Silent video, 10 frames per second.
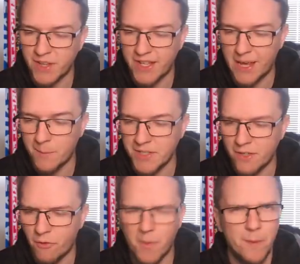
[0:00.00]
the
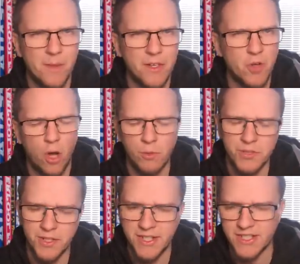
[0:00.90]
captain. it might, it's not
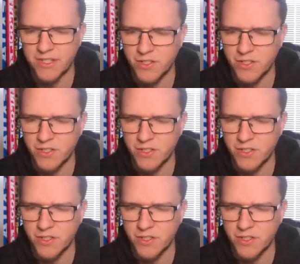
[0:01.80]
Olsen, he's